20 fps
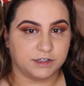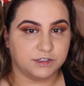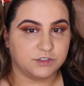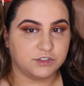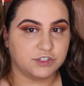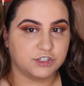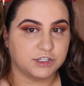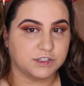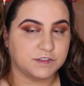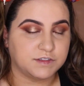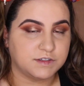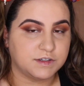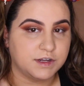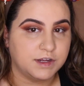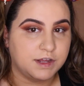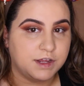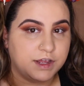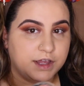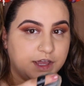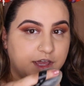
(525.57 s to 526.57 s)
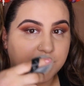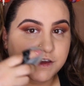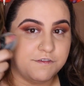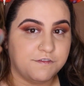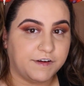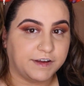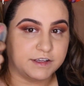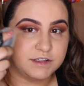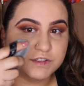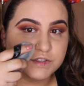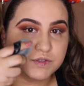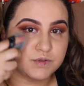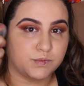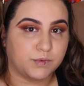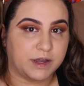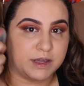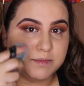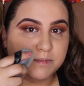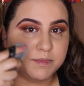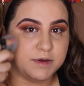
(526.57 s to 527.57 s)
It's just, if I
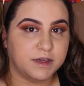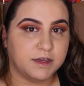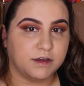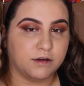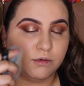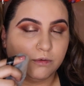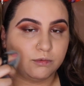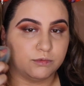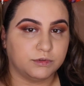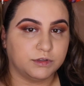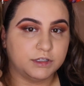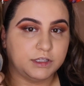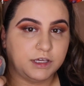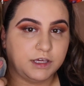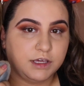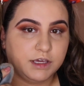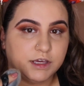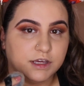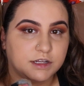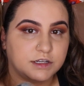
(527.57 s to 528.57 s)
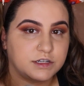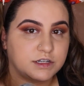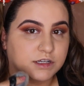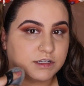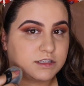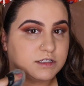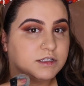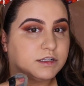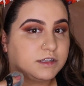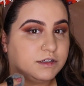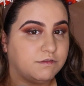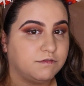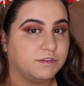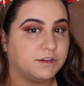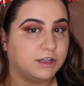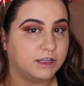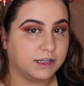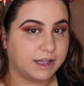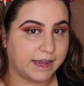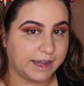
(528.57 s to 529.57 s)
swipe it only, it does leave
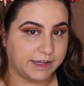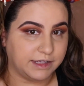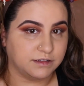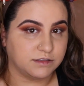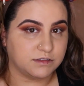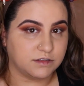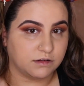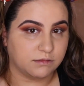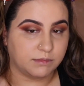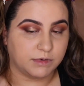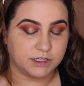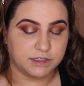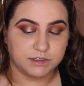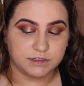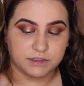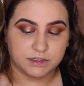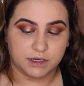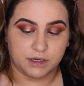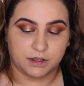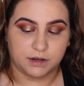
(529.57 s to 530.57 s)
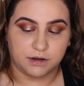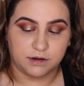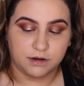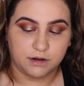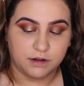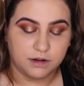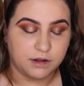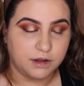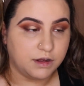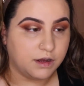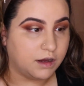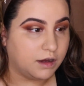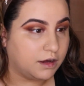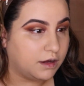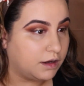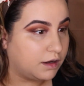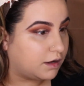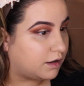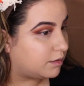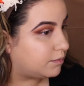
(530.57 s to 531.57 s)
lines on my skin.
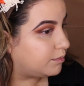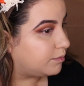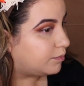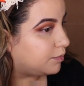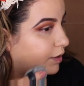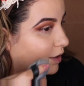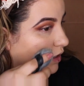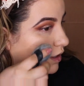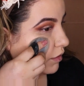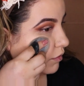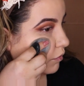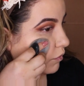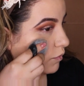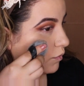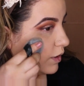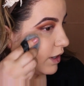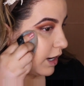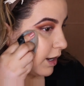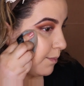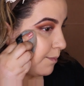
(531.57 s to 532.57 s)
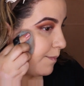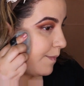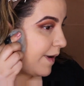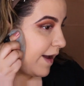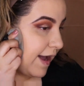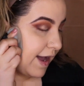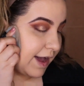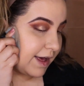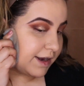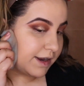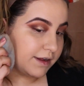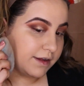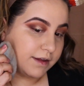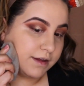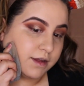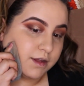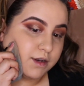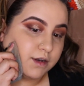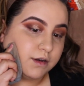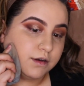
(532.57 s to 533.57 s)
But when I pat it
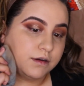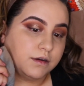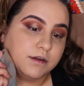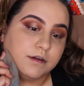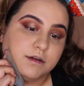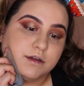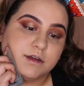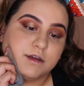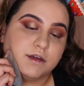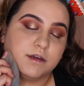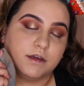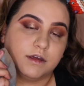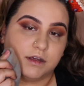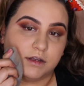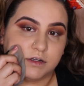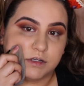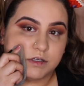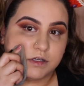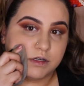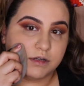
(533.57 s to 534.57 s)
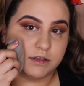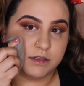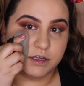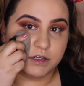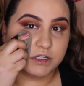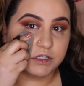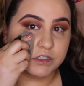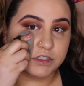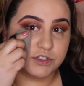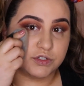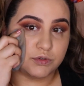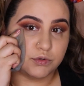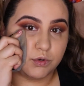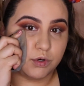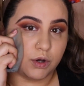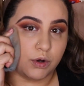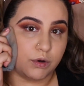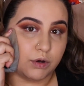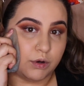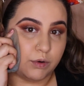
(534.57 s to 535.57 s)
in, they do
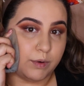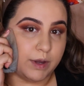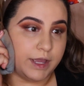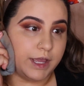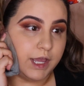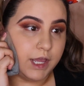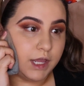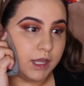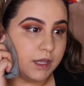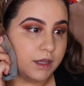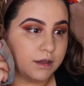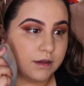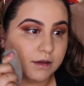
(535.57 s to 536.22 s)
go away.